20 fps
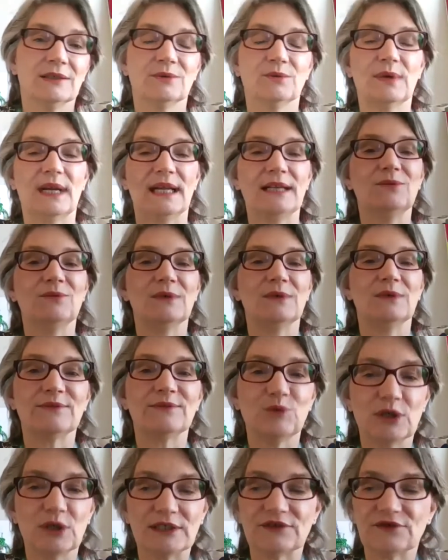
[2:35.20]
right? What's
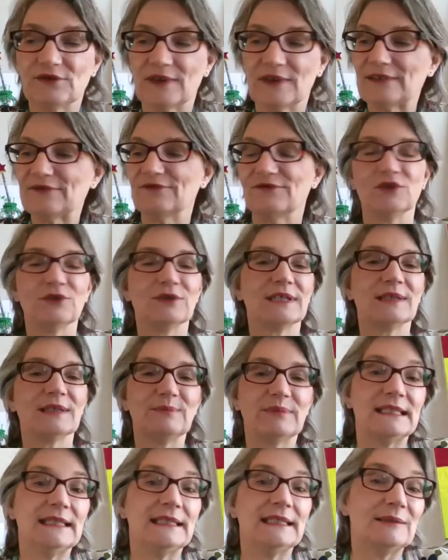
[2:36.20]
more stressful than
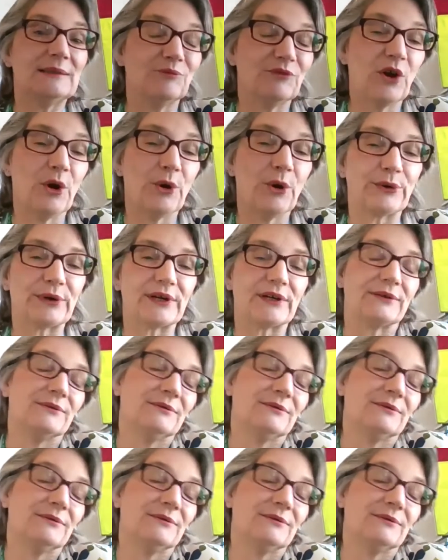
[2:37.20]
being broke?